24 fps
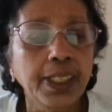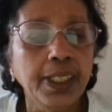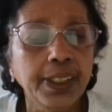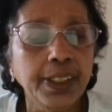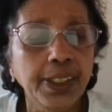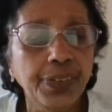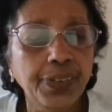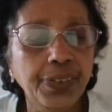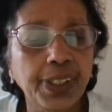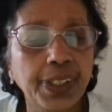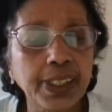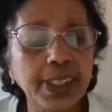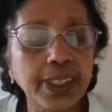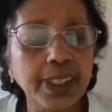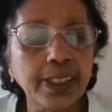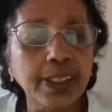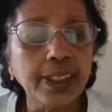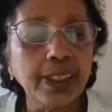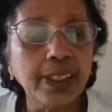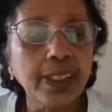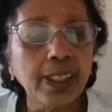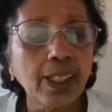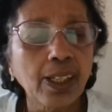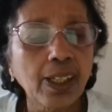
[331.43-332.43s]

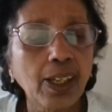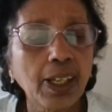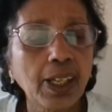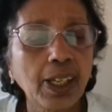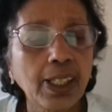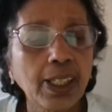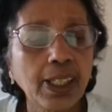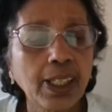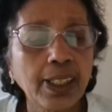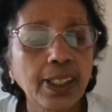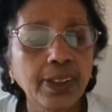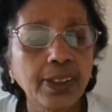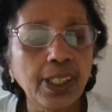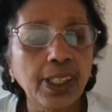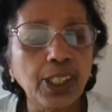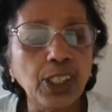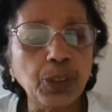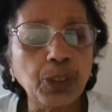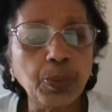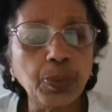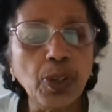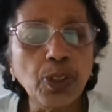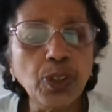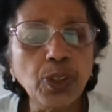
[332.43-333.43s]
difference, the
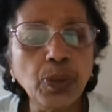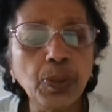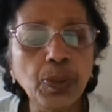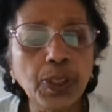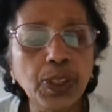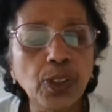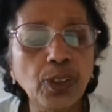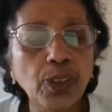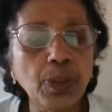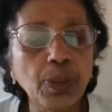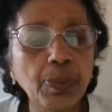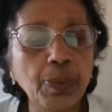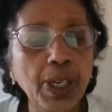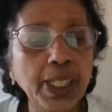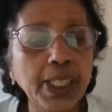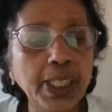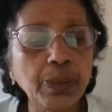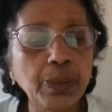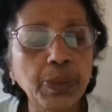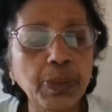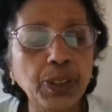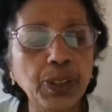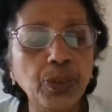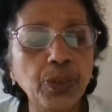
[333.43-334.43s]
responsibility of the
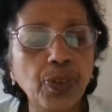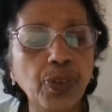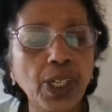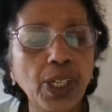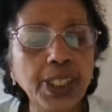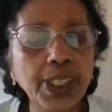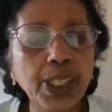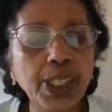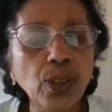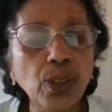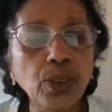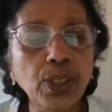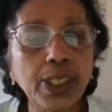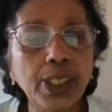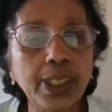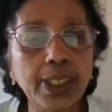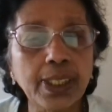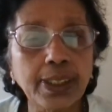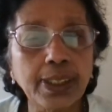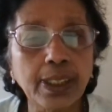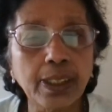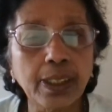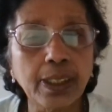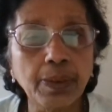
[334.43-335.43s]
management to find out the
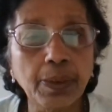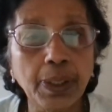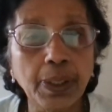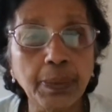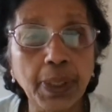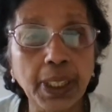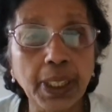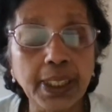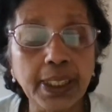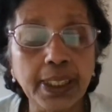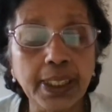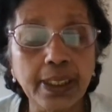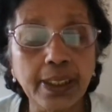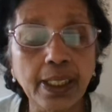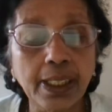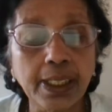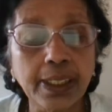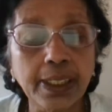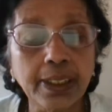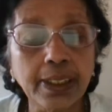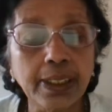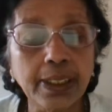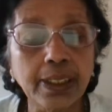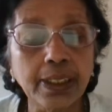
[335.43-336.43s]
reason, the managing
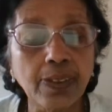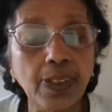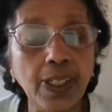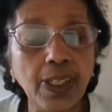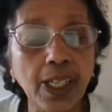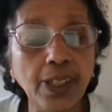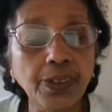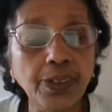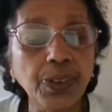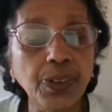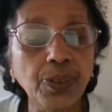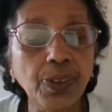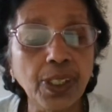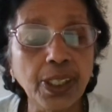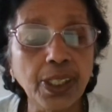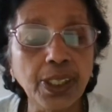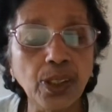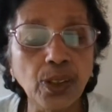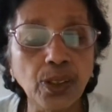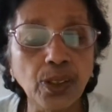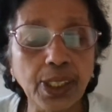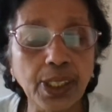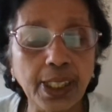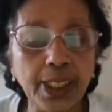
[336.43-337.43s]
directors will have to find
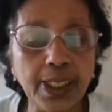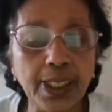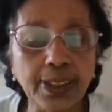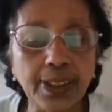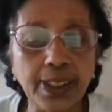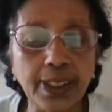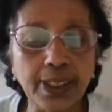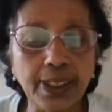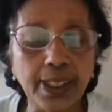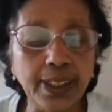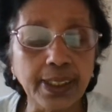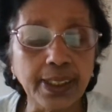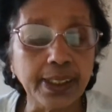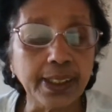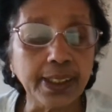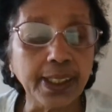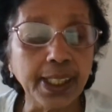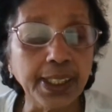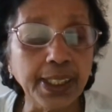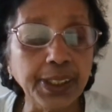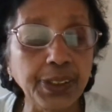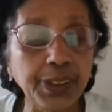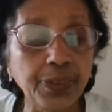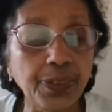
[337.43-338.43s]
out the reasons and
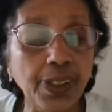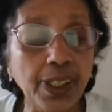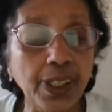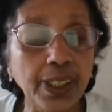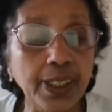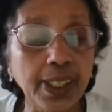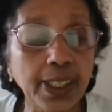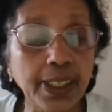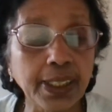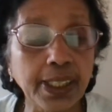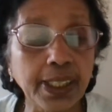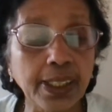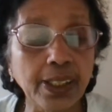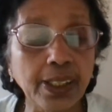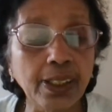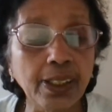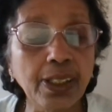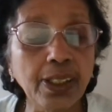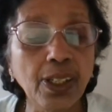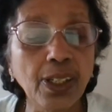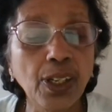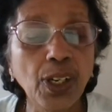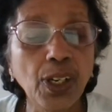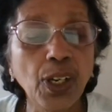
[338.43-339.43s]
rectify that in the
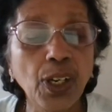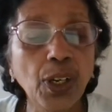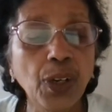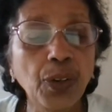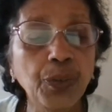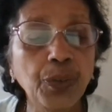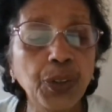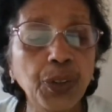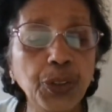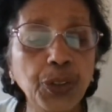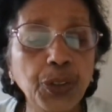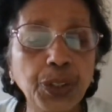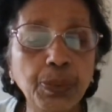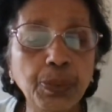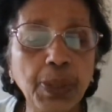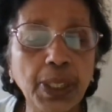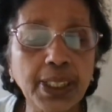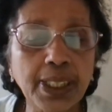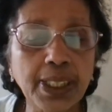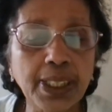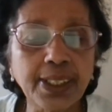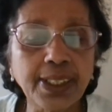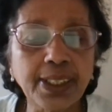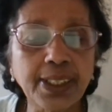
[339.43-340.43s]
future
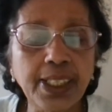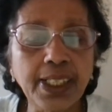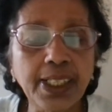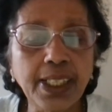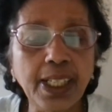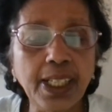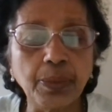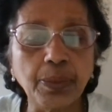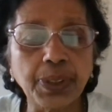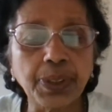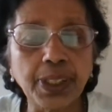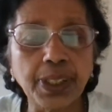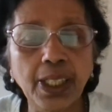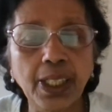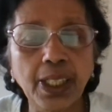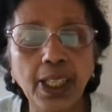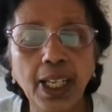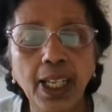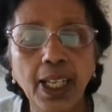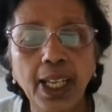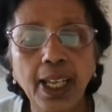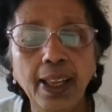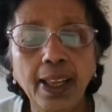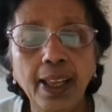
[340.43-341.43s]
budget setups.
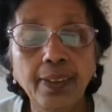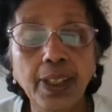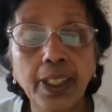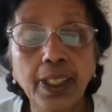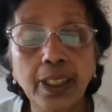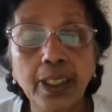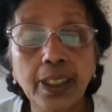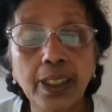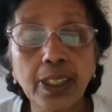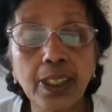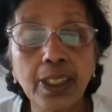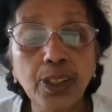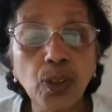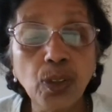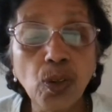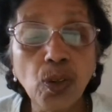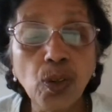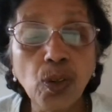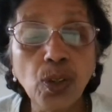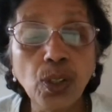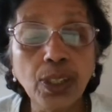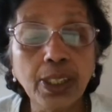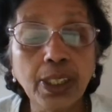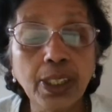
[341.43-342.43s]
Then
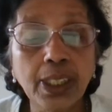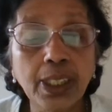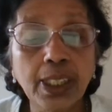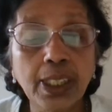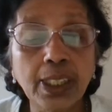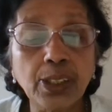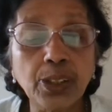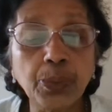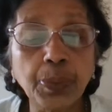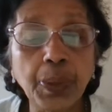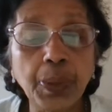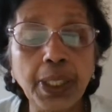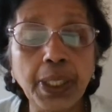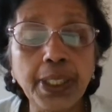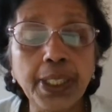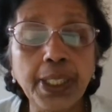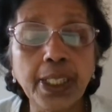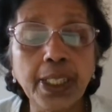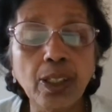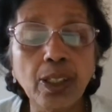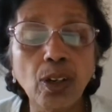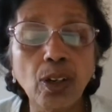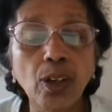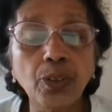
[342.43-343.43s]
control the
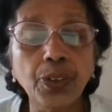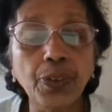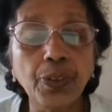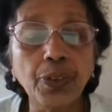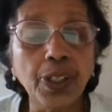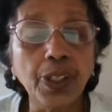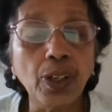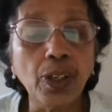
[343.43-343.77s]
spending of